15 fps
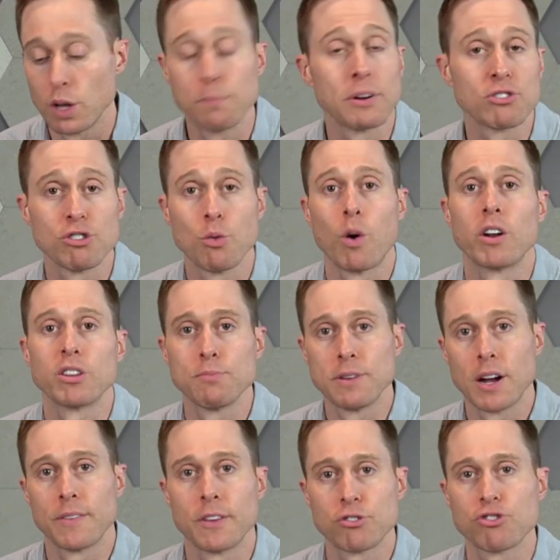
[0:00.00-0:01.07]
but she wanted to be
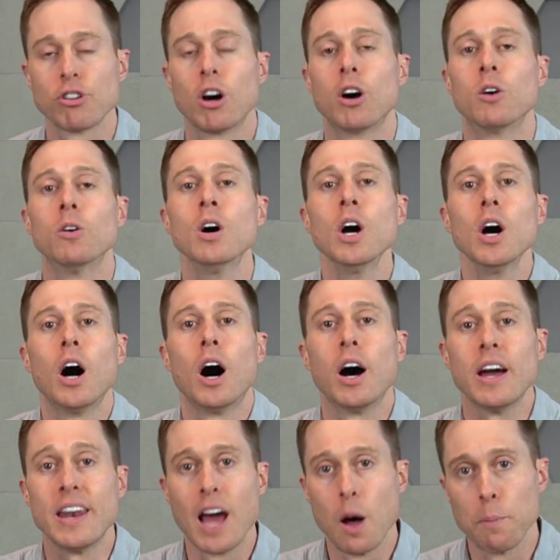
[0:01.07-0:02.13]
on the show uh,
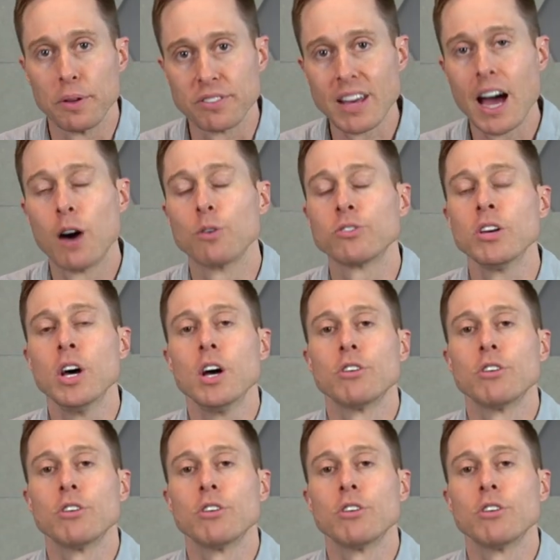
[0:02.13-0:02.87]
and help us out.